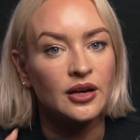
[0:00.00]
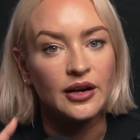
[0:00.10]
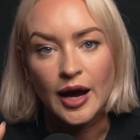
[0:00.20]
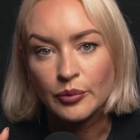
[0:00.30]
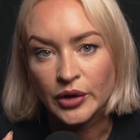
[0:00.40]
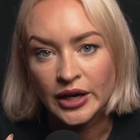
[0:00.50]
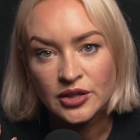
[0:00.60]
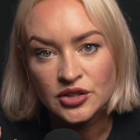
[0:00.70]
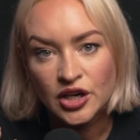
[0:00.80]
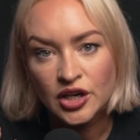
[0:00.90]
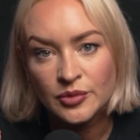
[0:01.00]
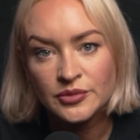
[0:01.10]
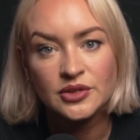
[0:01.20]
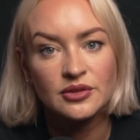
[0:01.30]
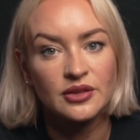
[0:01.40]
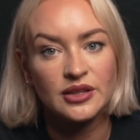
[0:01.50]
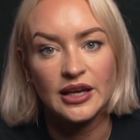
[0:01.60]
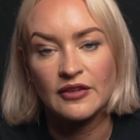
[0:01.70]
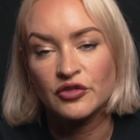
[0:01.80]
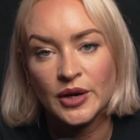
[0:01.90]
not branded terms, the
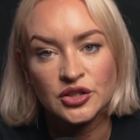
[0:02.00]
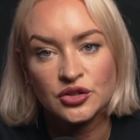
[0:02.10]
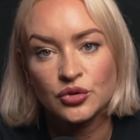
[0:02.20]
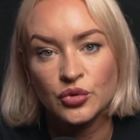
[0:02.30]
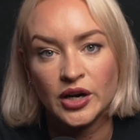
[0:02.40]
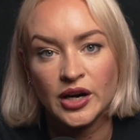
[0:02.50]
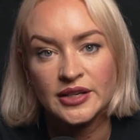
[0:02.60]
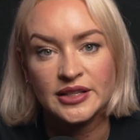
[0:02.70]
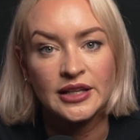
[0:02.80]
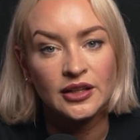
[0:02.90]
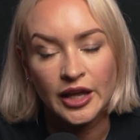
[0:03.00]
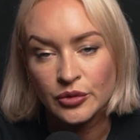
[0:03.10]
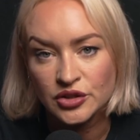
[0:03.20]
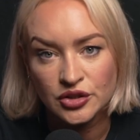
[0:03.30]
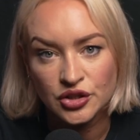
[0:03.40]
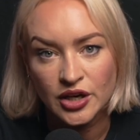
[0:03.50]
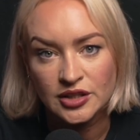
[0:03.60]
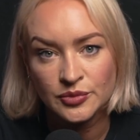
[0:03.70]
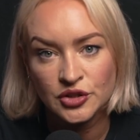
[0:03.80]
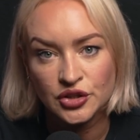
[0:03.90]
informational queries in the language that your
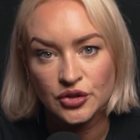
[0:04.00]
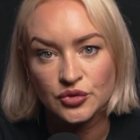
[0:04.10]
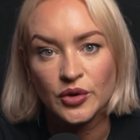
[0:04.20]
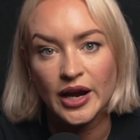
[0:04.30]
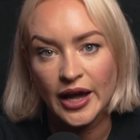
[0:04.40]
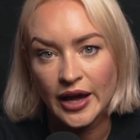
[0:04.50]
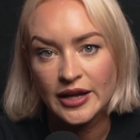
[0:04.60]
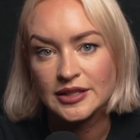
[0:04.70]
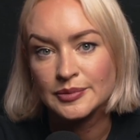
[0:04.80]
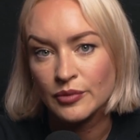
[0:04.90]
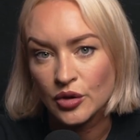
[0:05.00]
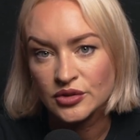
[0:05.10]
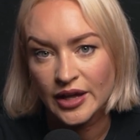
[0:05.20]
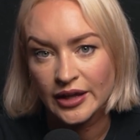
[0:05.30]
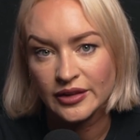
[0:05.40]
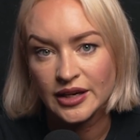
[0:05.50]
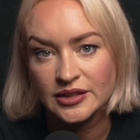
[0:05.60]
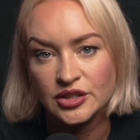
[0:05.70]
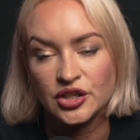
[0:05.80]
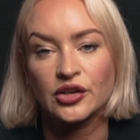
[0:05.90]
customers use where AI is most likely
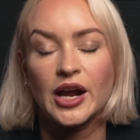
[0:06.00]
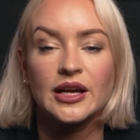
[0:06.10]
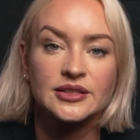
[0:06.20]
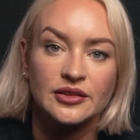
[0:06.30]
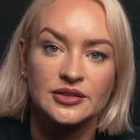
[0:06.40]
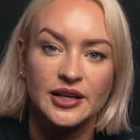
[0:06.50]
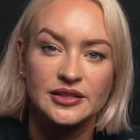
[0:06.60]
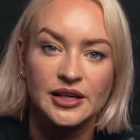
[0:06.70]
to generate a synthesized